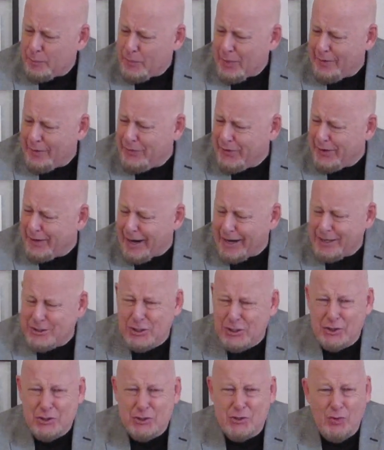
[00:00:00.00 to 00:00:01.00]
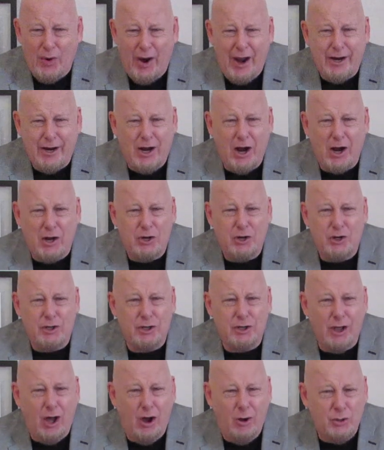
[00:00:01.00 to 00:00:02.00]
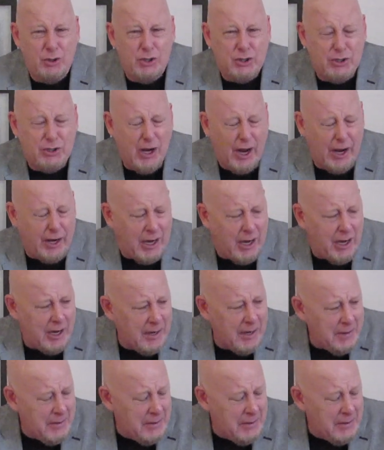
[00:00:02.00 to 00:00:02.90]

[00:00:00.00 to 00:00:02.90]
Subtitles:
I think I just drank a glow stick.